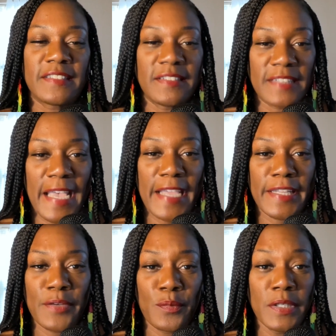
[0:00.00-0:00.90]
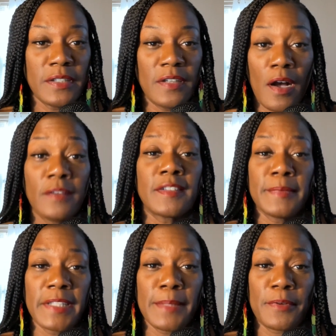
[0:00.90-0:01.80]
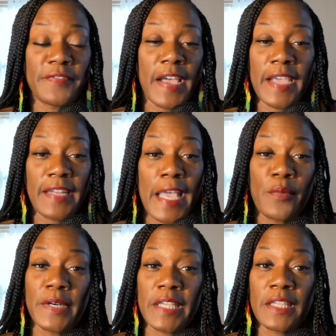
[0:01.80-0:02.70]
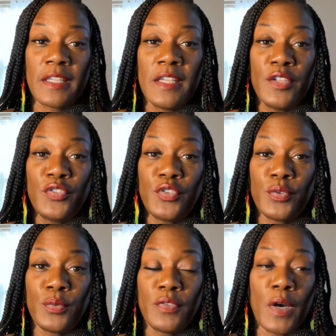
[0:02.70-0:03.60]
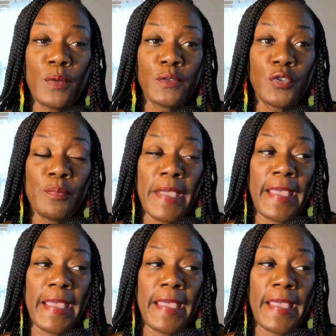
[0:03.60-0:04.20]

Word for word: society would ultimately provide equity to those who may